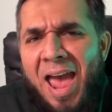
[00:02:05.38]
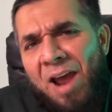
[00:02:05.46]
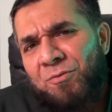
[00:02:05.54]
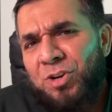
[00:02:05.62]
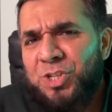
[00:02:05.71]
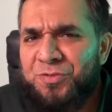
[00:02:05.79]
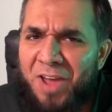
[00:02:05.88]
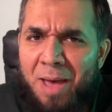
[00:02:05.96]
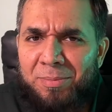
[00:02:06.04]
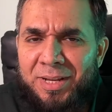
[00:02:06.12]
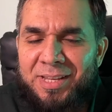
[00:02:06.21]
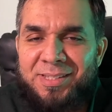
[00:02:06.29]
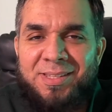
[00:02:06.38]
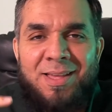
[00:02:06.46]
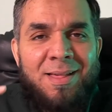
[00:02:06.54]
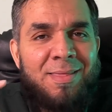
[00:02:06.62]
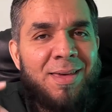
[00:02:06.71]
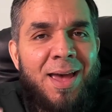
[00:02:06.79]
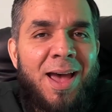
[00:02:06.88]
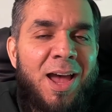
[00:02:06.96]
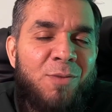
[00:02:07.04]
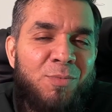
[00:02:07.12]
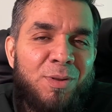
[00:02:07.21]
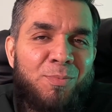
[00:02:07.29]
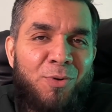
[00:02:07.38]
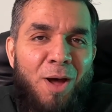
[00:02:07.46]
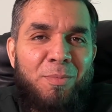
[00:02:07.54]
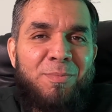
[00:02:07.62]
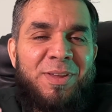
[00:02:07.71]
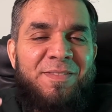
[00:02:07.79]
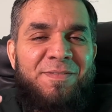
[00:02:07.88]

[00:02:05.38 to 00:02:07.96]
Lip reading: average families. The ad will probably